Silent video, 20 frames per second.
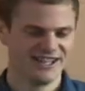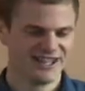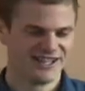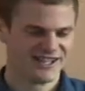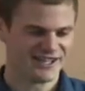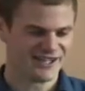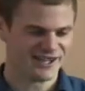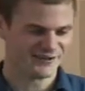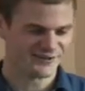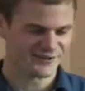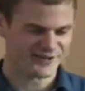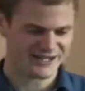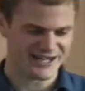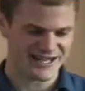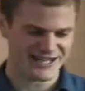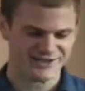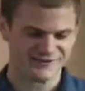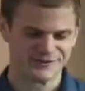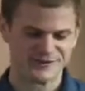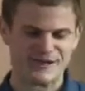And after the
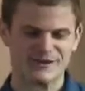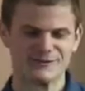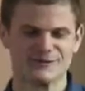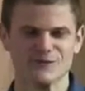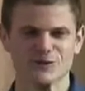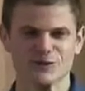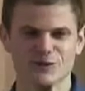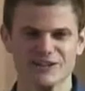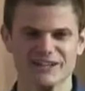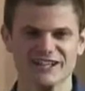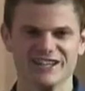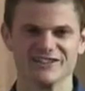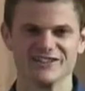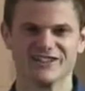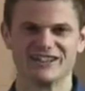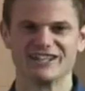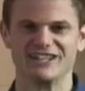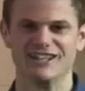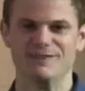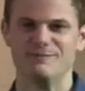end of about 4 years, I
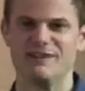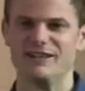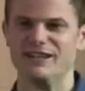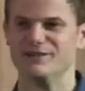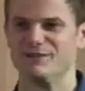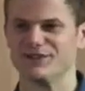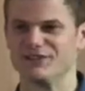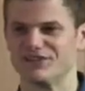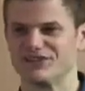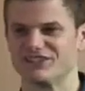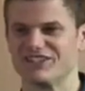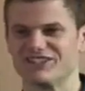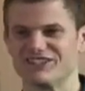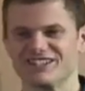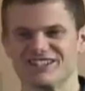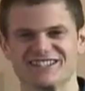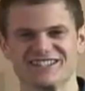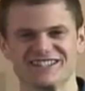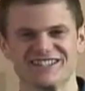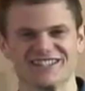think like many
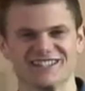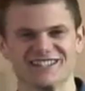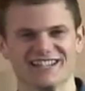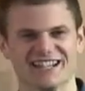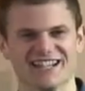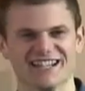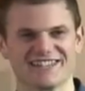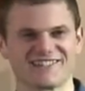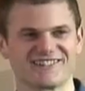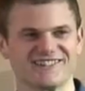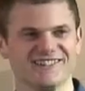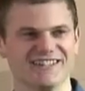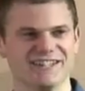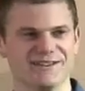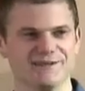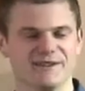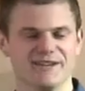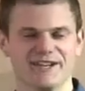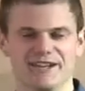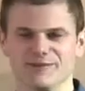physicists, I started to get slightly
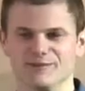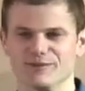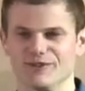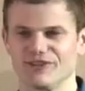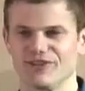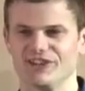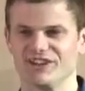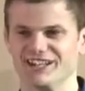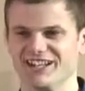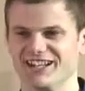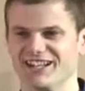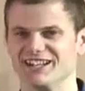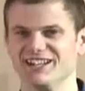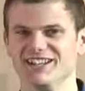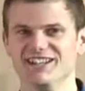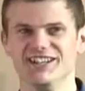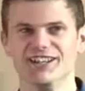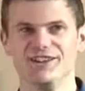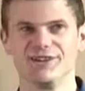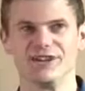fed up with studying
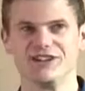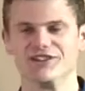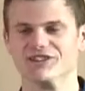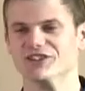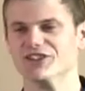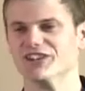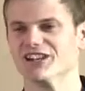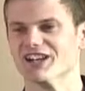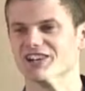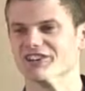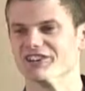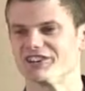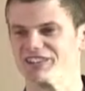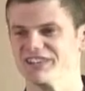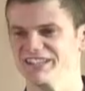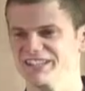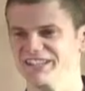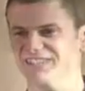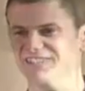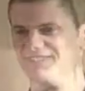things that you can't
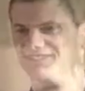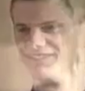see.